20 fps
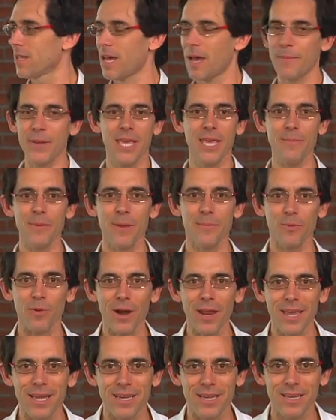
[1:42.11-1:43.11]
I mean, give me a
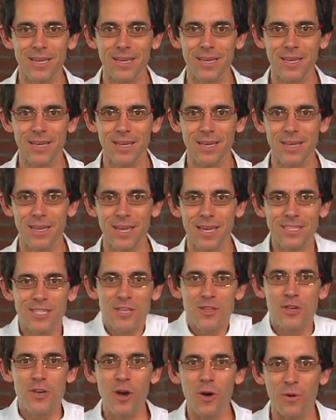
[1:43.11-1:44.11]
break. It's
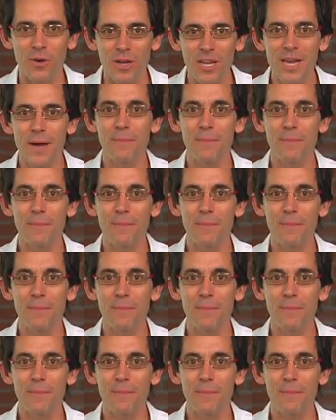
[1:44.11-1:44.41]
a joke.